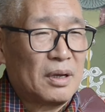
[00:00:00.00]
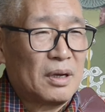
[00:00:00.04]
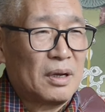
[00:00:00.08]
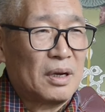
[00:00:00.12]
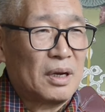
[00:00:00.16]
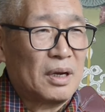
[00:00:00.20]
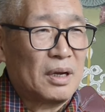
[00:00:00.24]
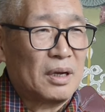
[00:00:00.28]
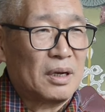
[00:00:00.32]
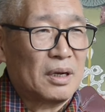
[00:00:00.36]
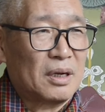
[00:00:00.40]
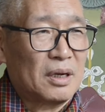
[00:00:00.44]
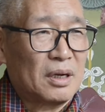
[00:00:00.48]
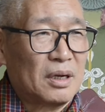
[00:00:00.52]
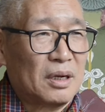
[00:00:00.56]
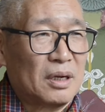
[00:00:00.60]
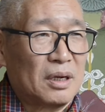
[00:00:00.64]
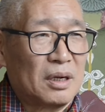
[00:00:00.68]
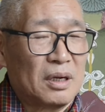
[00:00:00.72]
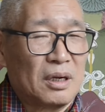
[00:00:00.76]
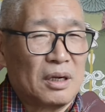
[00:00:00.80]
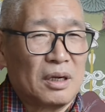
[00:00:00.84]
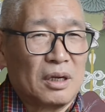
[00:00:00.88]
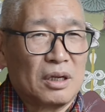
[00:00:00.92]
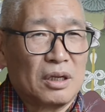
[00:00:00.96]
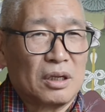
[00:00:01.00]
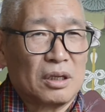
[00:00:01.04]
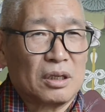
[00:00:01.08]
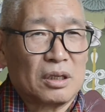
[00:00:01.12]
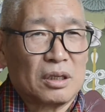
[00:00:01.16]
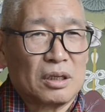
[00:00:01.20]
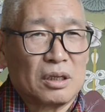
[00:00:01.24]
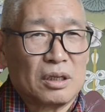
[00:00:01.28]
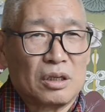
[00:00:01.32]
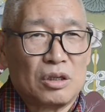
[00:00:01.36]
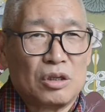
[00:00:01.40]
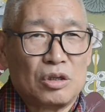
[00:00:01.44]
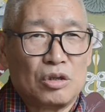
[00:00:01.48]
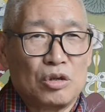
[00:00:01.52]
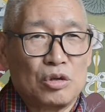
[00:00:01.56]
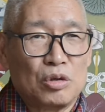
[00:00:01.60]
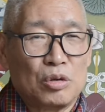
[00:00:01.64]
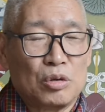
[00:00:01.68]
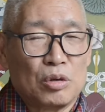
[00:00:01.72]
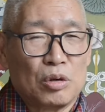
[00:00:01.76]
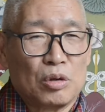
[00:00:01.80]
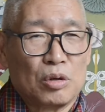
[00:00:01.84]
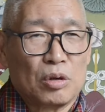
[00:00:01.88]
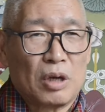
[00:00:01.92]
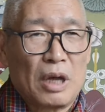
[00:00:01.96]
And uh,
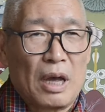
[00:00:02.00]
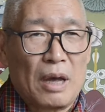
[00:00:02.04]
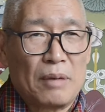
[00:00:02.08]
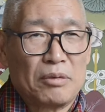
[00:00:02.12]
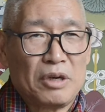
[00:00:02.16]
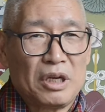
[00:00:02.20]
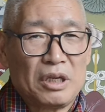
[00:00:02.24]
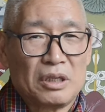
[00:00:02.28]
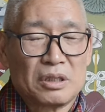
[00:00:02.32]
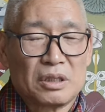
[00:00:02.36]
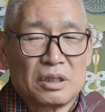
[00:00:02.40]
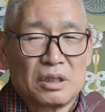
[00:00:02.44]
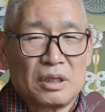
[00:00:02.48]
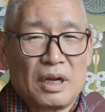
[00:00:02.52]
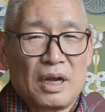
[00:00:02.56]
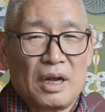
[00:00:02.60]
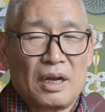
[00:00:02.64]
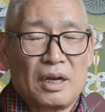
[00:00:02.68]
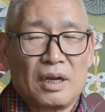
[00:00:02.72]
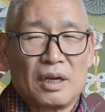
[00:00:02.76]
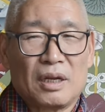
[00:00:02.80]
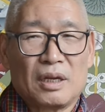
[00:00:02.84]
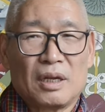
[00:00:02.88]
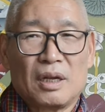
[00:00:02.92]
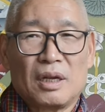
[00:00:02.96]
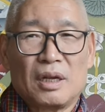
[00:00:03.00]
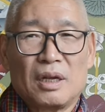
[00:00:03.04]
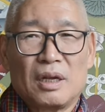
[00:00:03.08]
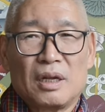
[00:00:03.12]
you, at least, and